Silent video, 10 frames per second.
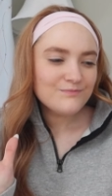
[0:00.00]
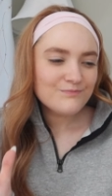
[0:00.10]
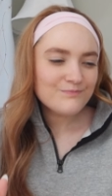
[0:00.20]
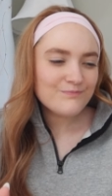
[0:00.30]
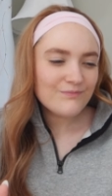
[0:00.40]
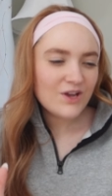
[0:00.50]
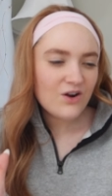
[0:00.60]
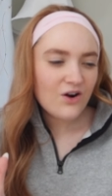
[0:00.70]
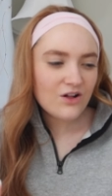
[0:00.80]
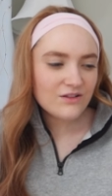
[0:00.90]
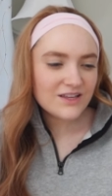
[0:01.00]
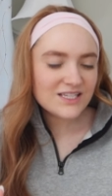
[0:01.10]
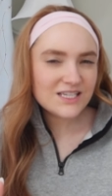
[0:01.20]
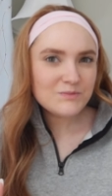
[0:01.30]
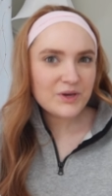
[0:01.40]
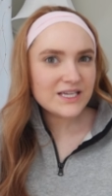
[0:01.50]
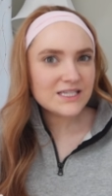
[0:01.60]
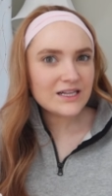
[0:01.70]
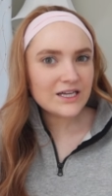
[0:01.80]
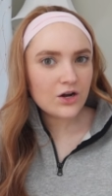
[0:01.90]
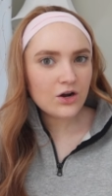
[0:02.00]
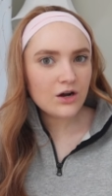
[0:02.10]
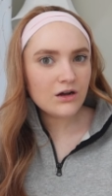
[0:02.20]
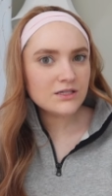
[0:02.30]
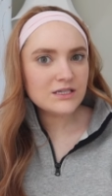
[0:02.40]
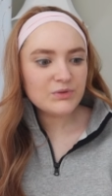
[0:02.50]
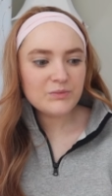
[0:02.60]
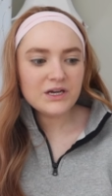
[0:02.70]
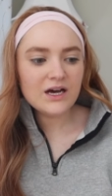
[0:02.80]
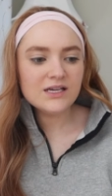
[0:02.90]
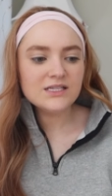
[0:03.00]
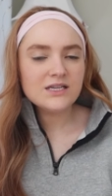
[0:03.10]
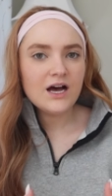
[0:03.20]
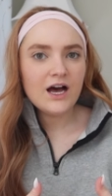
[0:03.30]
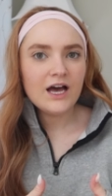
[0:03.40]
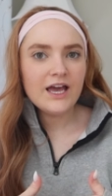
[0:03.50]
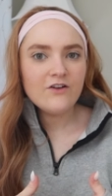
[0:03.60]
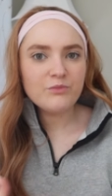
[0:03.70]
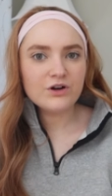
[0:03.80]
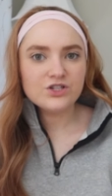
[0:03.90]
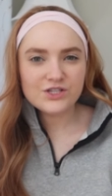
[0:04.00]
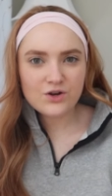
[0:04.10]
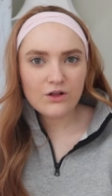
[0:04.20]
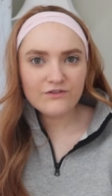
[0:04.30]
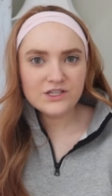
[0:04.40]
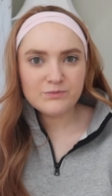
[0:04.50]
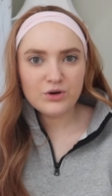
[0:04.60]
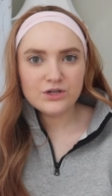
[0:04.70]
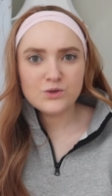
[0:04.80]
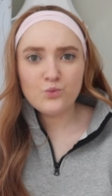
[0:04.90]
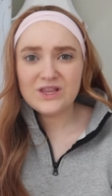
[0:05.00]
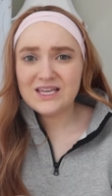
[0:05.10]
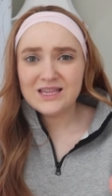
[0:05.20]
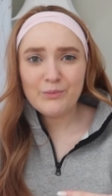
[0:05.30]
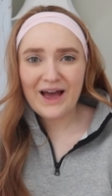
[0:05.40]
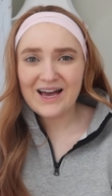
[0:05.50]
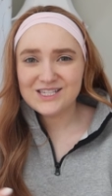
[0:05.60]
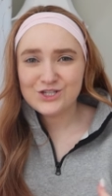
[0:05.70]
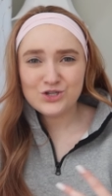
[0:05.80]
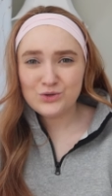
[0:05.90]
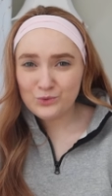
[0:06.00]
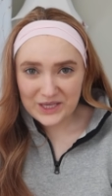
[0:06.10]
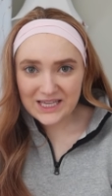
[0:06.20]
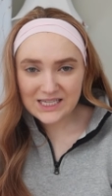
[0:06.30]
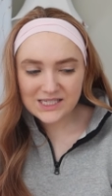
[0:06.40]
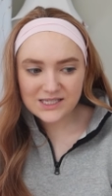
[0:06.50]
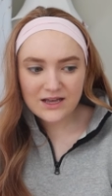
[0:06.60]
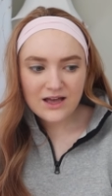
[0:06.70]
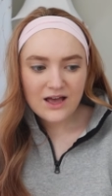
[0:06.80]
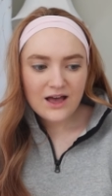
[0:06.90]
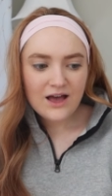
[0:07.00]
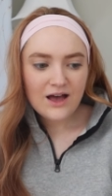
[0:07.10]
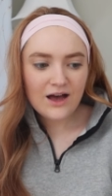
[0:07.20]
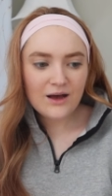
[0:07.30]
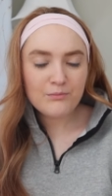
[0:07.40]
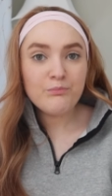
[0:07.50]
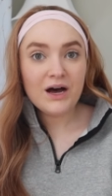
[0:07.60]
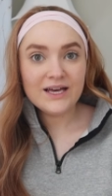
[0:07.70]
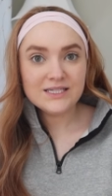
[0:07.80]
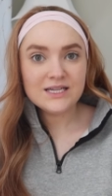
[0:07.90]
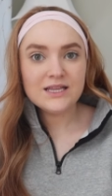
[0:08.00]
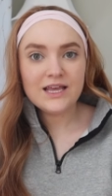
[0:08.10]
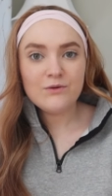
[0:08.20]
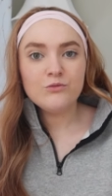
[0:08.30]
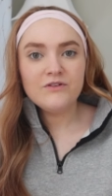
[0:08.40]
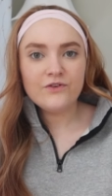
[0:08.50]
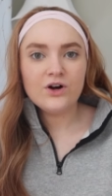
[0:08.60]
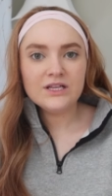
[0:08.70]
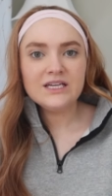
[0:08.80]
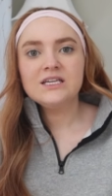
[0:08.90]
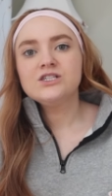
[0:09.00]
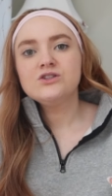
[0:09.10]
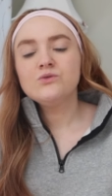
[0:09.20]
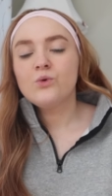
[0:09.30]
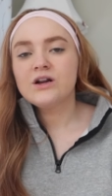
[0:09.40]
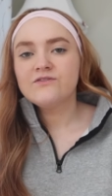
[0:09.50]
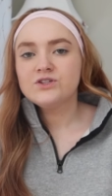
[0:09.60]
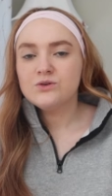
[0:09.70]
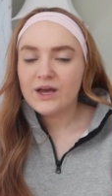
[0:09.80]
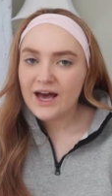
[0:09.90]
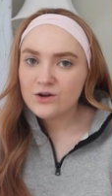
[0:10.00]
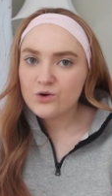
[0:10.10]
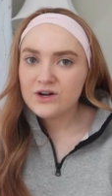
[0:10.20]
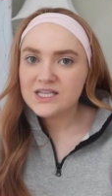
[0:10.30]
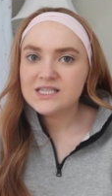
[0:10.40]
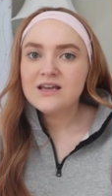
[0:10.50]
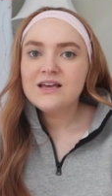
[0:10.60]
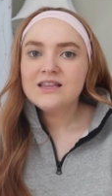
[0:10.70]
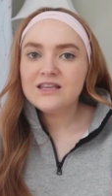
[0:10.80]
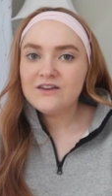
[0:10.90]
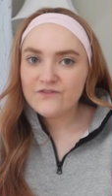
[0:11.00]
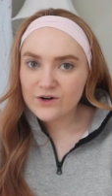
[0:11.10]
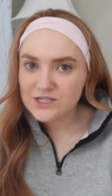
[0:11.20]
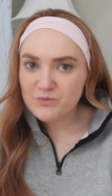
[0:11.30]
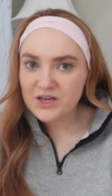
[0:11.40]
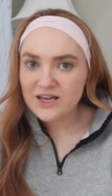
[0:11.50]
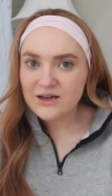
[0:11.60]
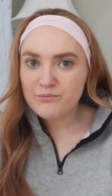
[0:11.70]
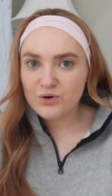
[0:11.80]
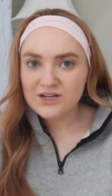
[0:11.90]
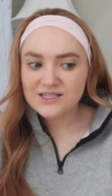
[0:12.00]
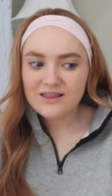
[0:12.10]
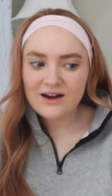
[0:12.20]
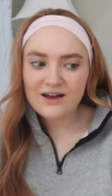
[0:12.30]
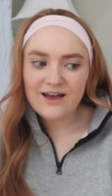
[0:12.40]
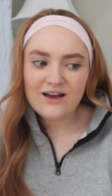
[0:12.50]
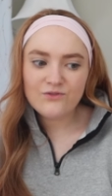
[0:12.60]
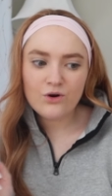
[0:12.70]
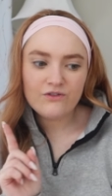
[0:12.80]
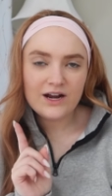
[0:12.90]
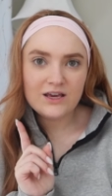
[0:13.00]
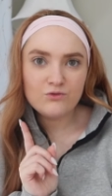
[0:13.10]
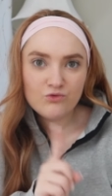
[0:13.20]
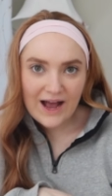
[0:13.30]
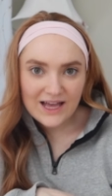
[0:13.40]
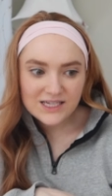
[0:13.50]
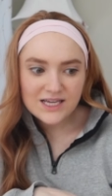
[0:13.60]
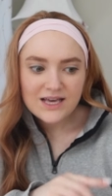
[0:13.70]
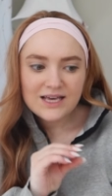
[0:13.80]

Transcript: mm, all this is basically a haul simply because I have purchased all of these books within the past two weeks. Um, but they will be falling into one of two categories. The first being books that I have already read